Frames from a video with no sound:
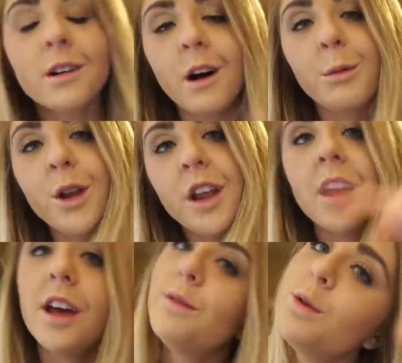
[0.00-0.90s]
comment
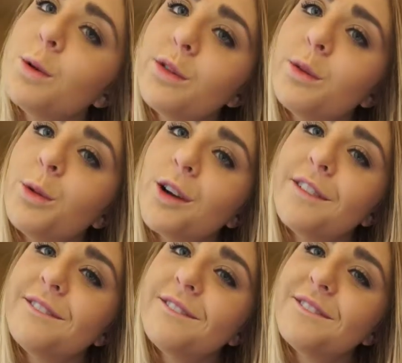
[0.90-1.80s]
if you want some more.
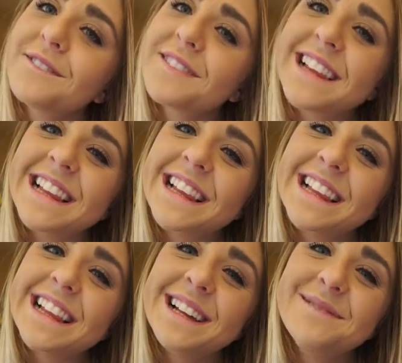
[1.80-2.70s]

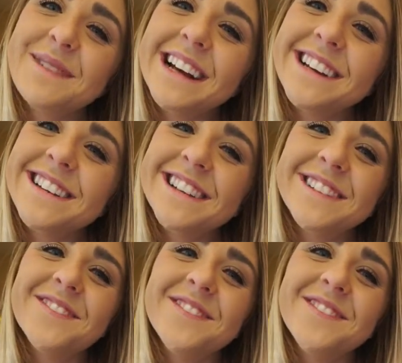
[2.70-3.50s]
Bye, YouTube.